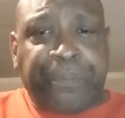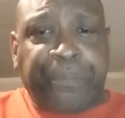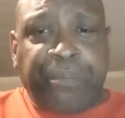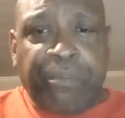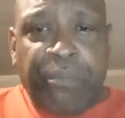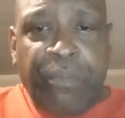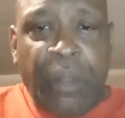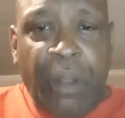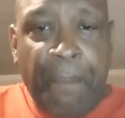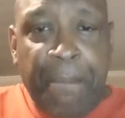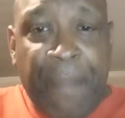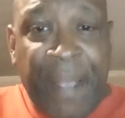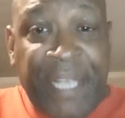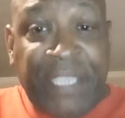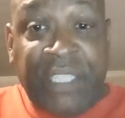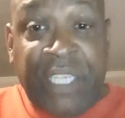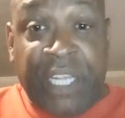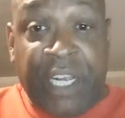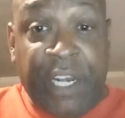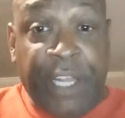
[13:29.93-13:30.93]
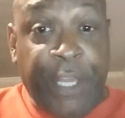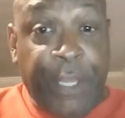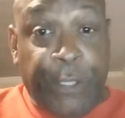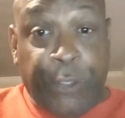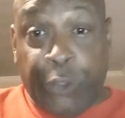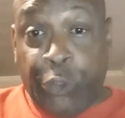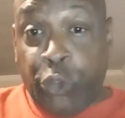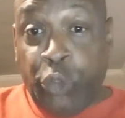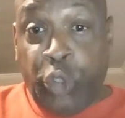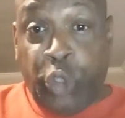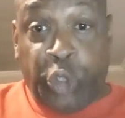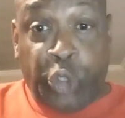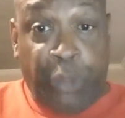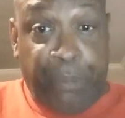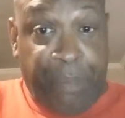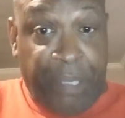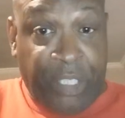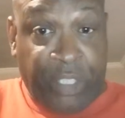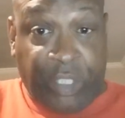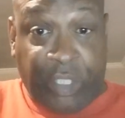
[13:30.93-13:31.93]
basically, you should be
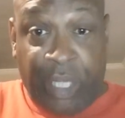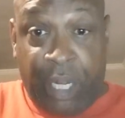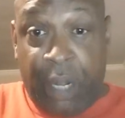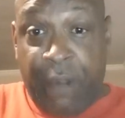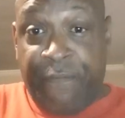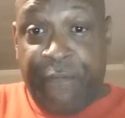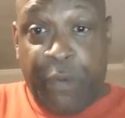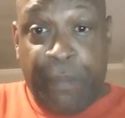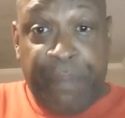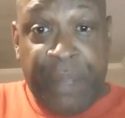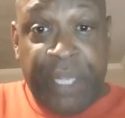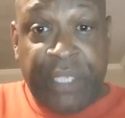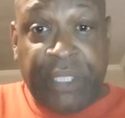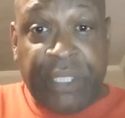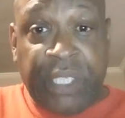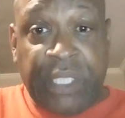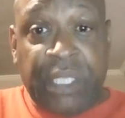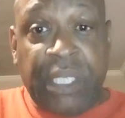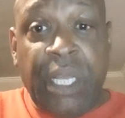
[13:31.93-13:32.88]
set up for business